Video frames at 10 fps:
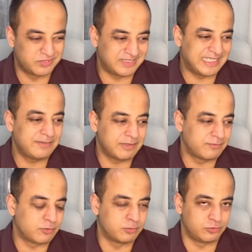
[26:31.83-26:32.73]
Stay away
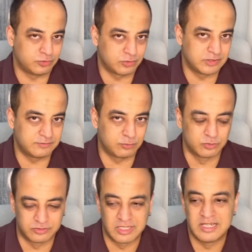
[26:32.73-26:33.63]
from sugary
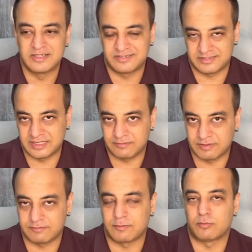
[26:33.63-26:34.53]
foods, stay
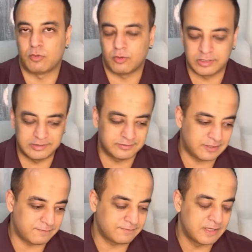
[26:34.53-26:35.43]
away from oily
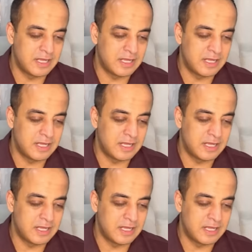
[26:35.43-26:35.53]
stuff.